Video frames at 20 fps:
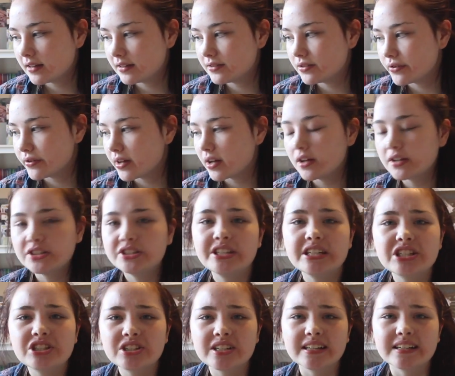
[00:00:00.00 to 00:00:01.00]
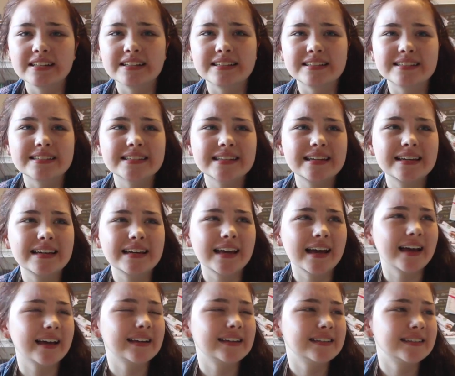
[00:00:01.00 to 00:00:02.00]
doing auditions,
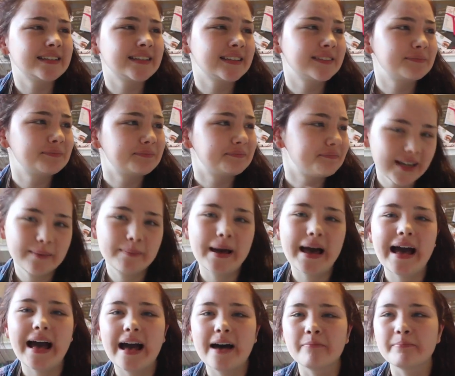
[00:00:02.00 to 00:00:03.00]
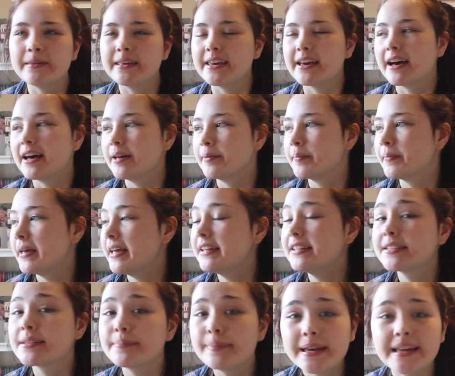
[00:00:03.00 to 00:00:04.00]
and I'm happy. I'm
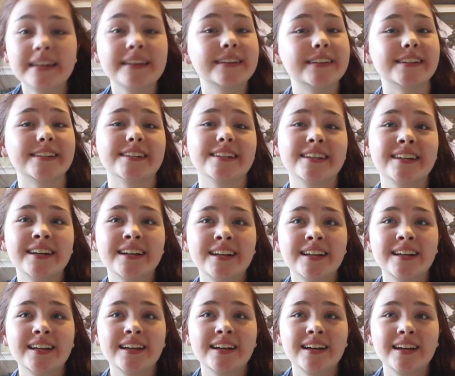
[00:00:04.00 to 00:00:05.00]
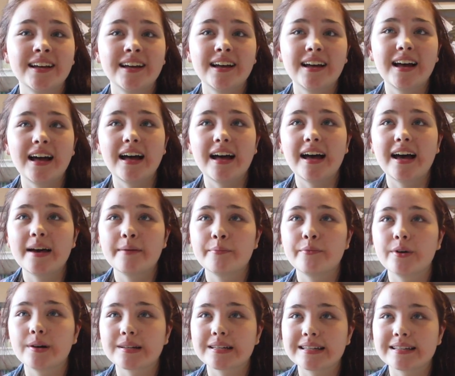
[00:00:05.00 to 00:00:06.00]
independent. I'm
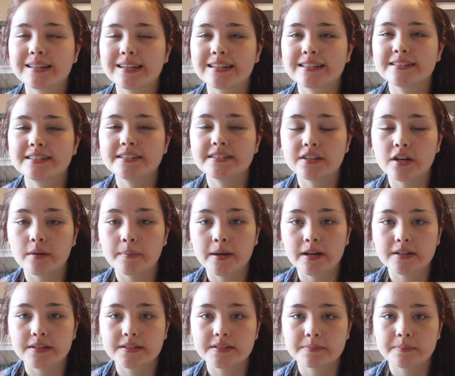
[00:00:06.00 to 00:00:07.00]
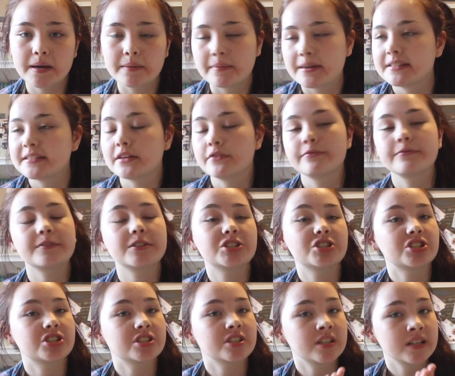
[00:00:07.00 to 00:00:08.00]
walking like to Starbucks by myself,
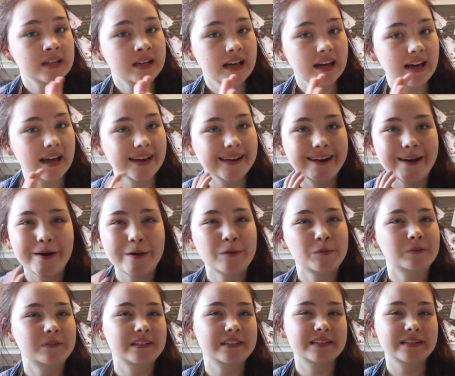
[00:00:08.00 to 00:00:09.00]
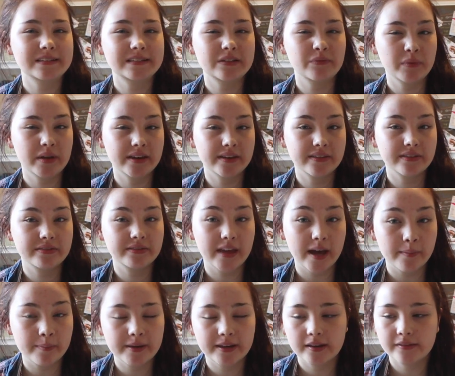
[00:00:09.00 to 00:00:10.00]
which I know doesn't seem like
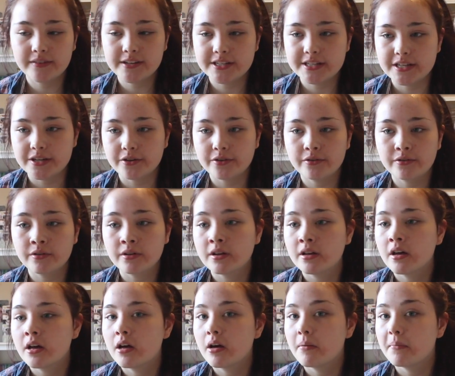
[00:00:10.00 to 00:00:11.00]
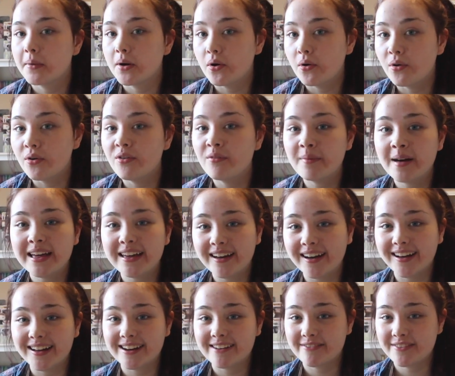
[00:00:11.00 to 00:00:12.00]
that big of a deal, but oh my
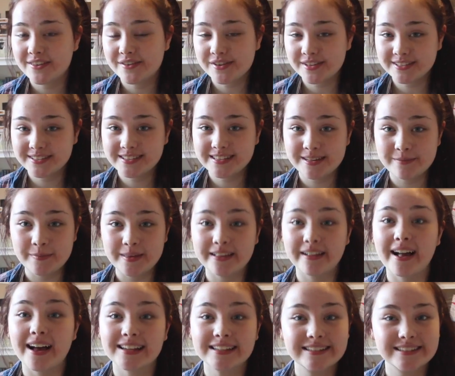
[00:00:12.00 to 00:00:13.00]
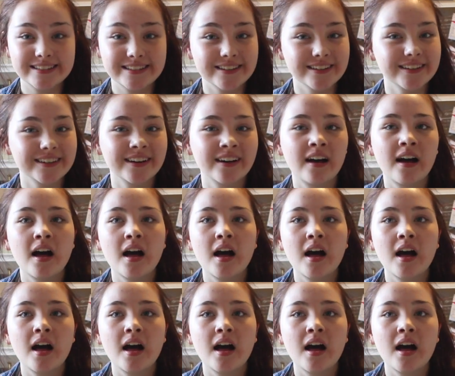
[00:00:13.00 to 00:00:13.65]
god, if you could see me last year,